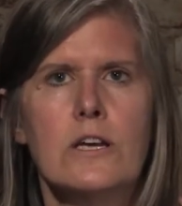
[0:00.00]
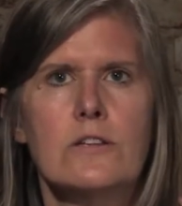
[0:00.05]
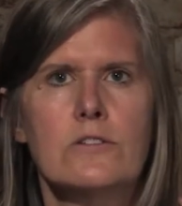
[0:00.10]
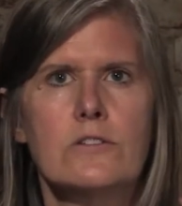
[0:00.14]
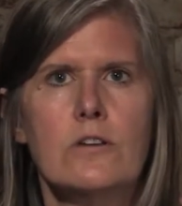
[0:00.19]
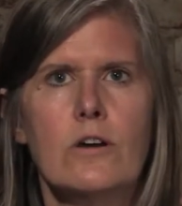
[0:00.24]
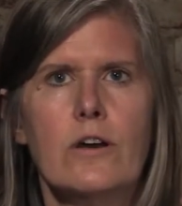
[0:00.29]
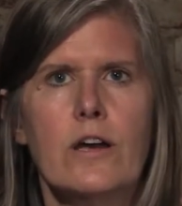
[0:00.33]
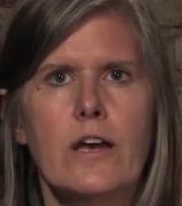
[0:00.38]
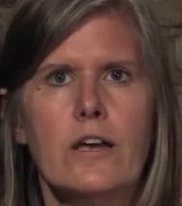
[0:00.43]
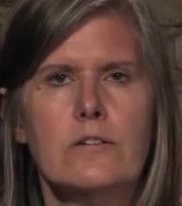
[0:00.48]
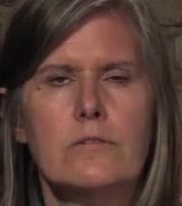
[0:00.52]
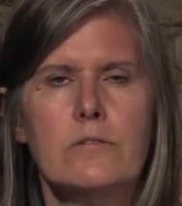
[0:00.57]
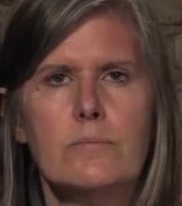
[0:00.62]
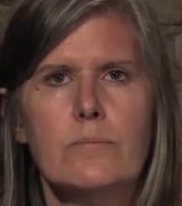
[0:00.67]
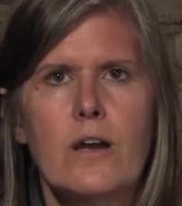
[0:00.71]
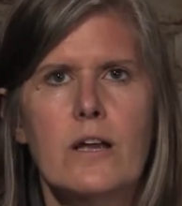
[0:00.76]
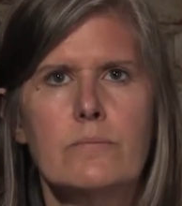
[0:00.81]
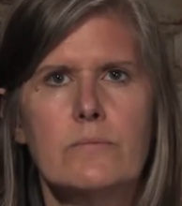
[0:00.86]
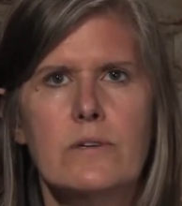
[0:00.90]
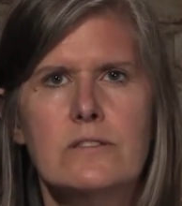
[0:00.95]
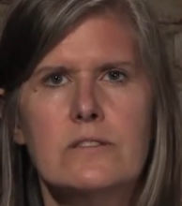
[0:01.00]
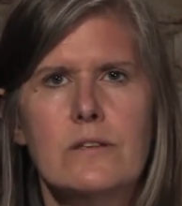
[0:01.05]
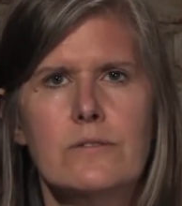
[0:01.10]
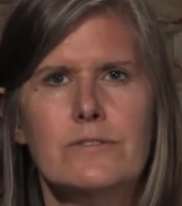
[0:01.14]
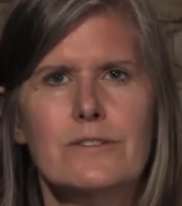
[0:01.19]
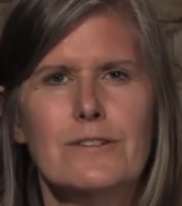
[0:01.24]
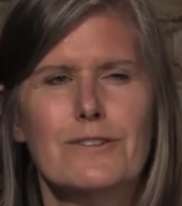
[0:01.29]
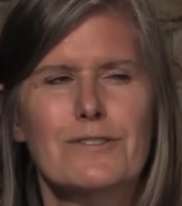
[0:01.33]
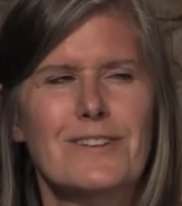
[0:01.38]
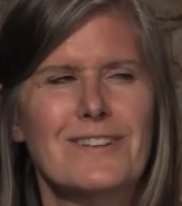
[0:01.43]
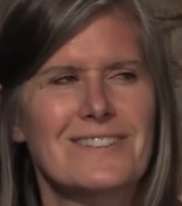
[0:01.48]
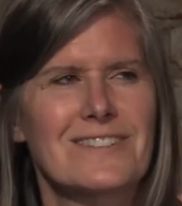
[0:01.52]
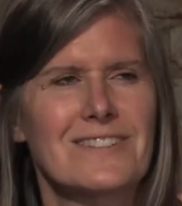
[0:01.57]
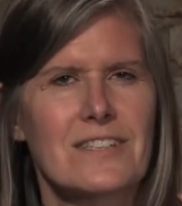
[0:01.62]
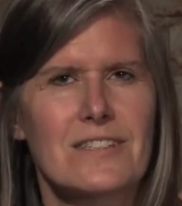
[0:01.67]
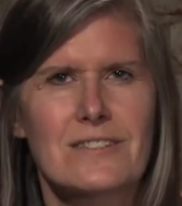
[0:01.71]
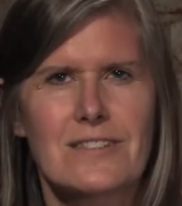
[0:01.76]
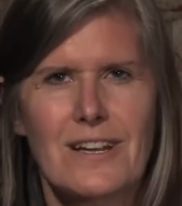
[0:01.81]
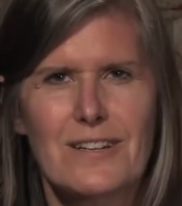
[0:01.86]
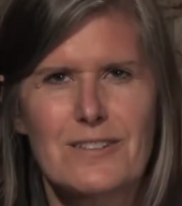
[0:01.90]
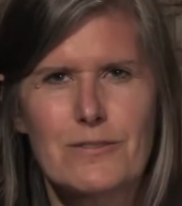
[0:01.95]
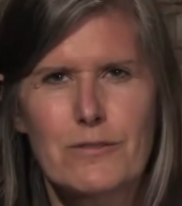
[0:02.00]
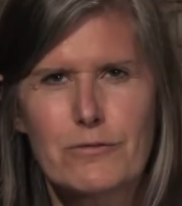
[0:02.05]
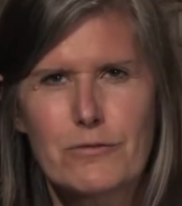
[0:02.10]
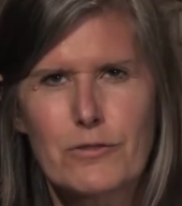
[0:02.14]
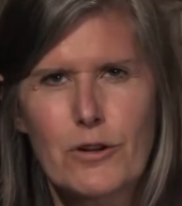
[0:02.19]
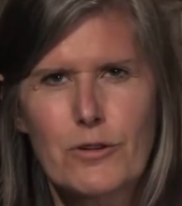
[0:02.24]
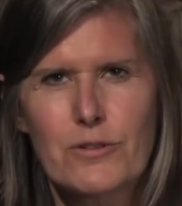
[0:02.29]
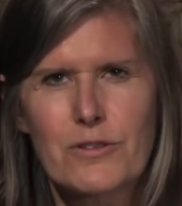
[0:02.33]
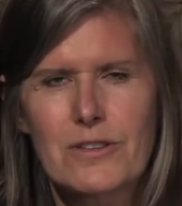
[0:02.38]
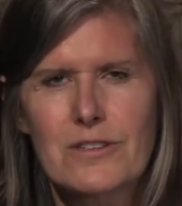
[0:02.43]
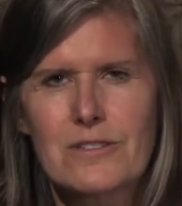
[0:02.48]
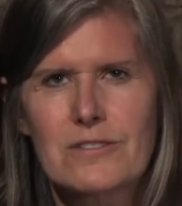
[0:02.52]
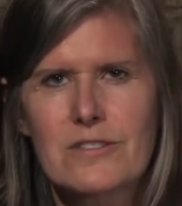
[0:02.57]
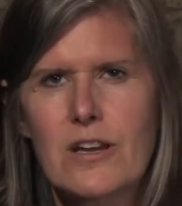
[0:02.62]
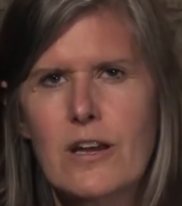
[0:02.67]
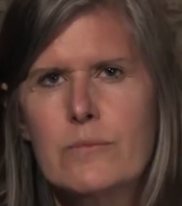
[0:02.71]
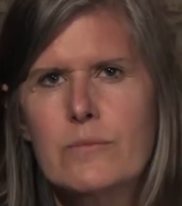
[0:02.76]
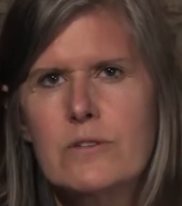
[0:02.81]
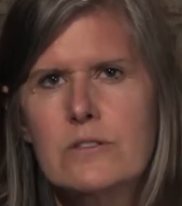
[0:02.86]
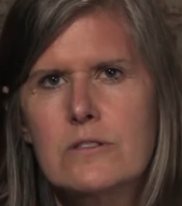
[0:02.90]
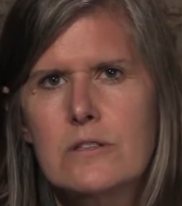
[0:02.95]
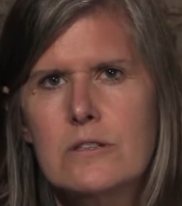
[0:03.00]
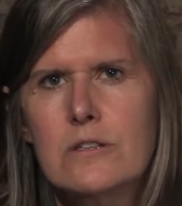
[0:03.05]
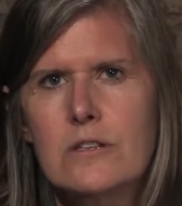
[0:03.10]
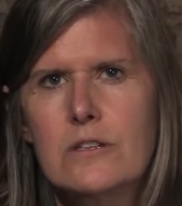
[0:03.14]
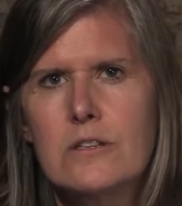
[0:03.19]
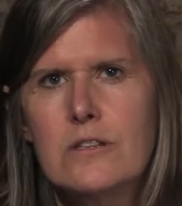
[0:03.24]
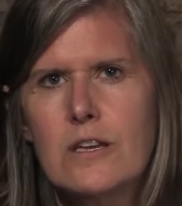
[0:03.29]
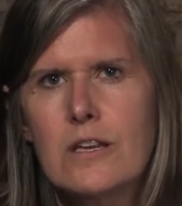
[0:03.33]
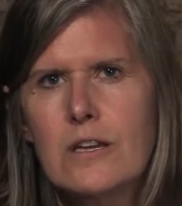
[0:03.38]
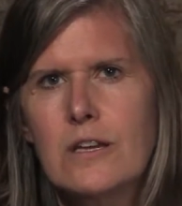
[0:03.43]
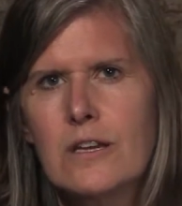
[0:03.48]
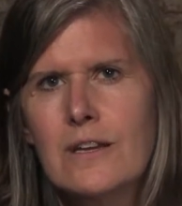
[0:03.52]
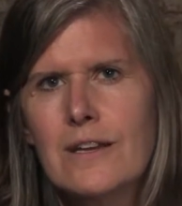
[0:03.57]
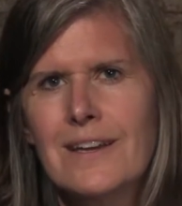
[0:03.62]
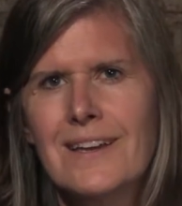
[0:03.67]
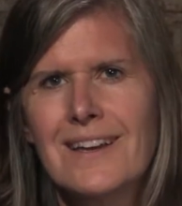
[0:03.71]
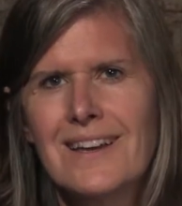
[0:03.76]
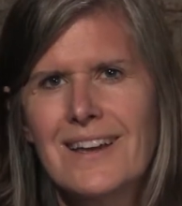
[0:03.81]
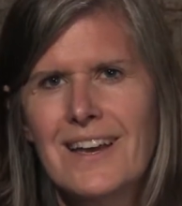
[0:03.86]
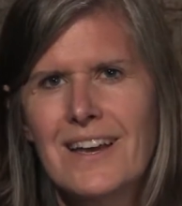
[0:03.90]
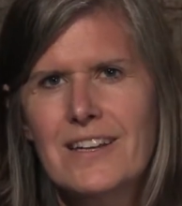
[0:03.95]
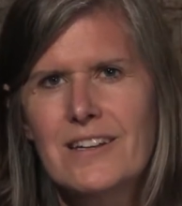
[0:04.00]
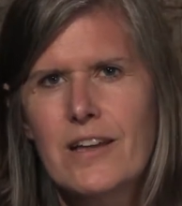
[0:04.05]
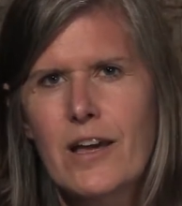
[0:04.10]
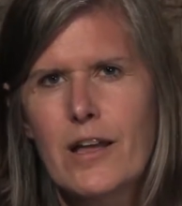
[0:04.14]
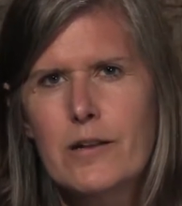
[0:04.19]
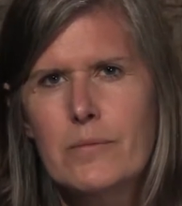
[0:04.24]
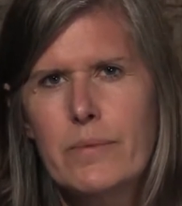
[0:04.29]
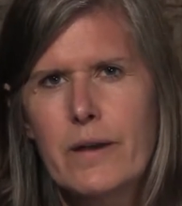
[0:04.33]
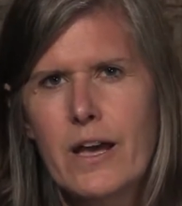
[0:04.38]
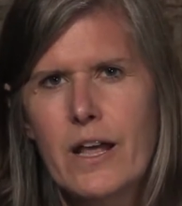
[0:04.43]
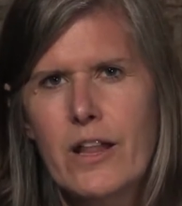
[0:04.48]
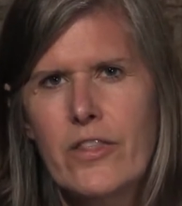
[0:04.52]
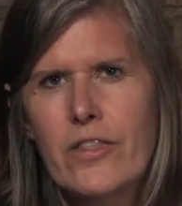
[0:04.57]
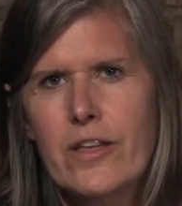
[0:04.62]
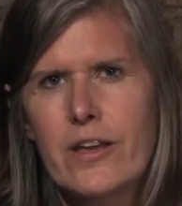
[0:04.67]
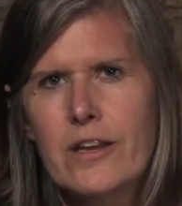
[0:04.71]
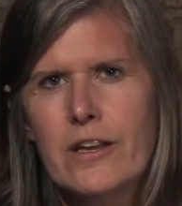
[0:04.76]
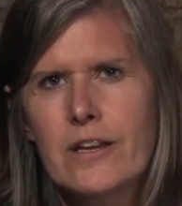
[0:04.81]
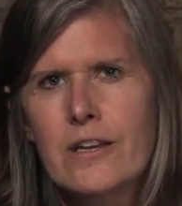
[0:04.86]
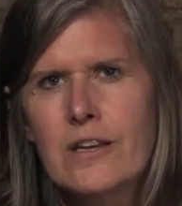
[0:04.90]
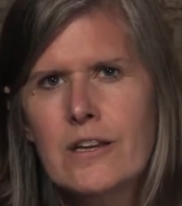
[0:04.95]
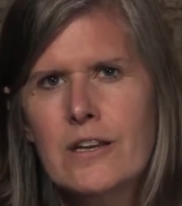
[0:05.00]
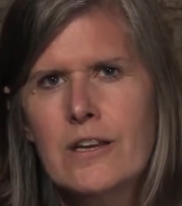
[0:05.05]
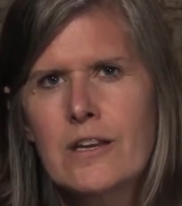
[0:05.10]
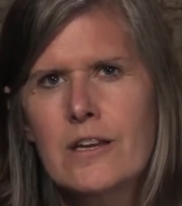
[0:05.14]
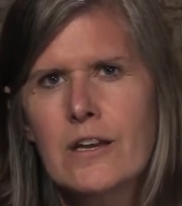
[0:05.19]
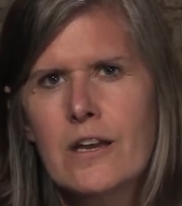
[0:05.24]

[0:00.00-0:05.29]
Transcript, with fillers: And so I had to remind myself, you know, if I see signs of growth this time, it's a good thing and not a bad thing.